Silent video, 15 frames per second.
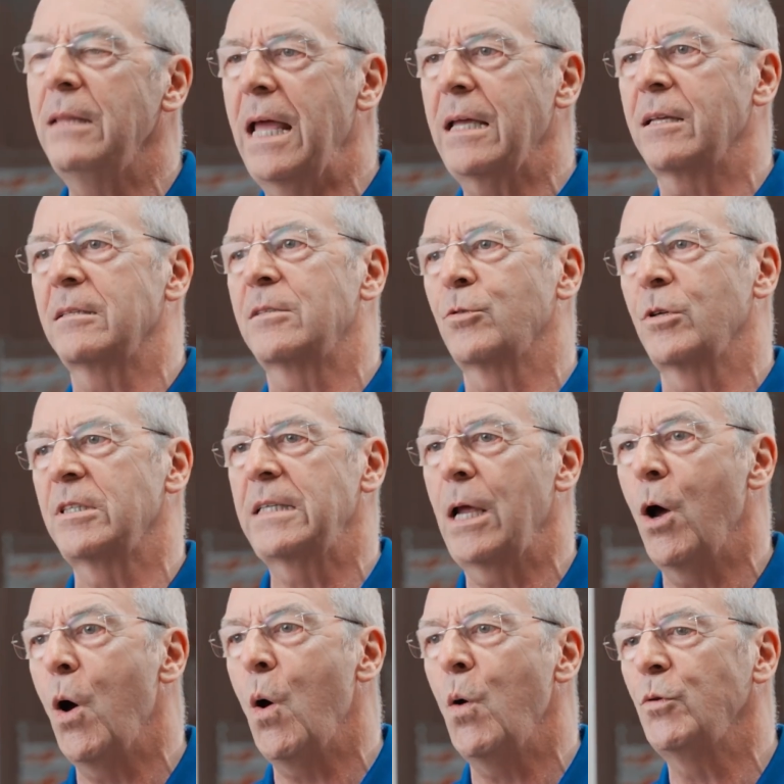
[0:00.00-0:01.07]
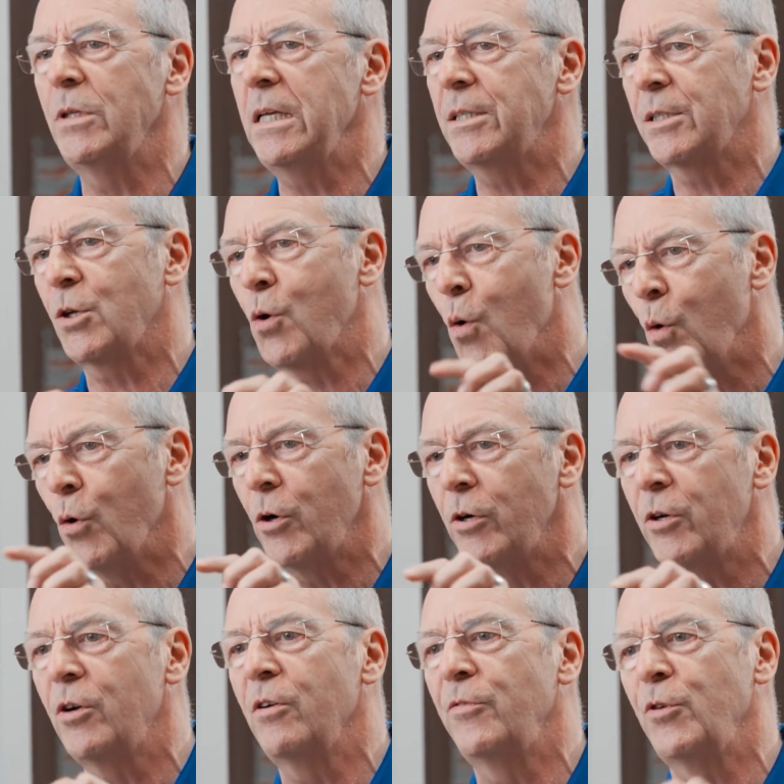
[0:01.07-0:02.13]
they can sort of say, oh, this
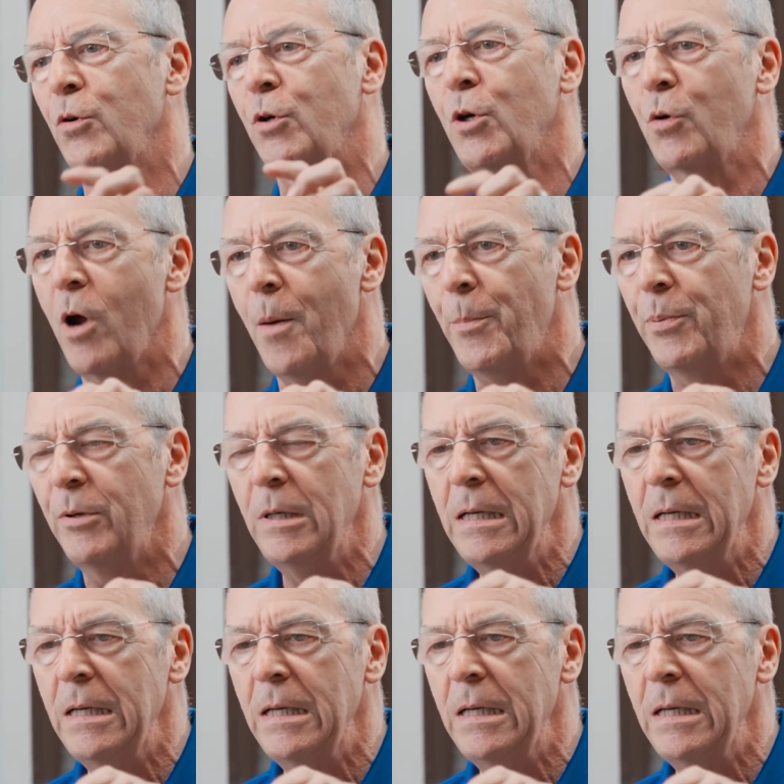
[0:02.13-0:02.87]
corner of your crop